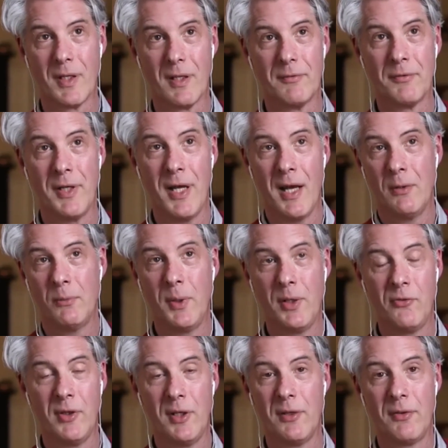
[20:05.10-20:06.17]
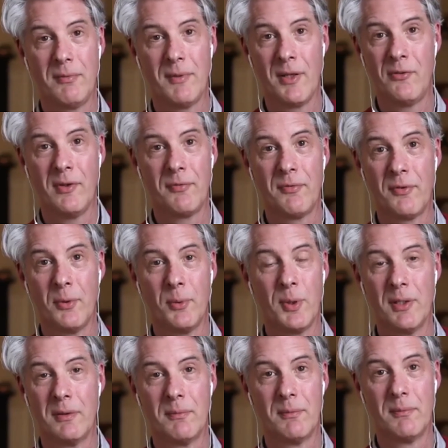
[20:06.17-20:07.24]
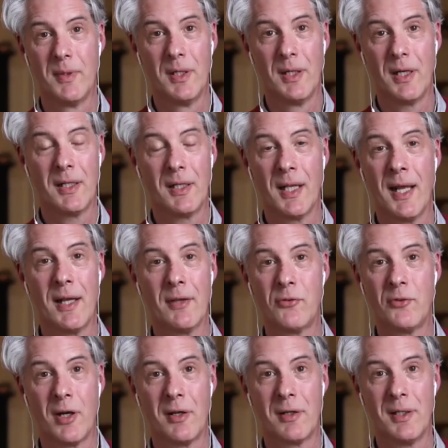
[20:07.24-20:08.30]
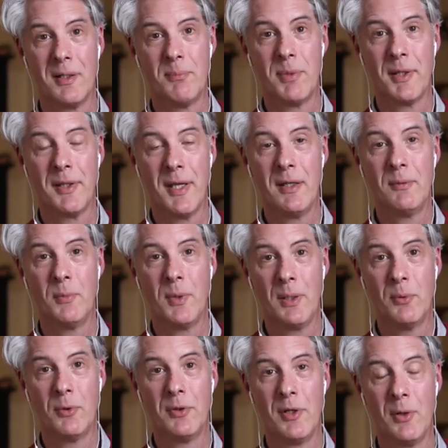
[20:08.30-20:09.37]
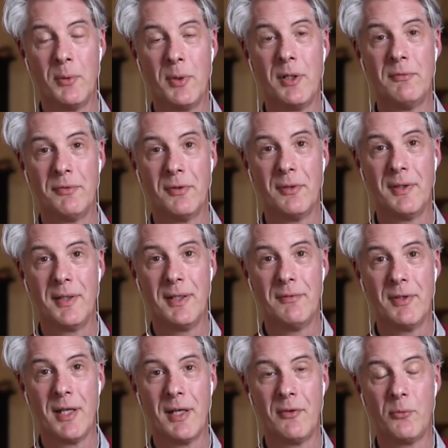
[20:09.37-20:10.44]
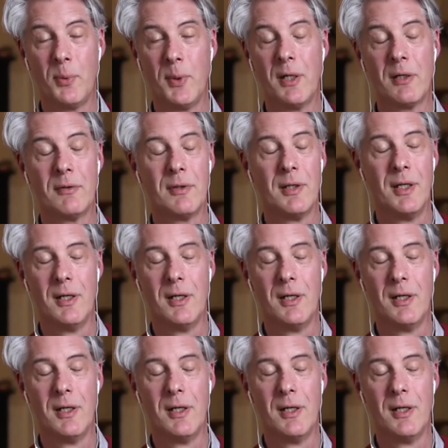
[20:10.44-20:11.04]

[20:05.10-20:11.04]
for now, we see it as if through a glass darkly, but then we will know it in full, even as we are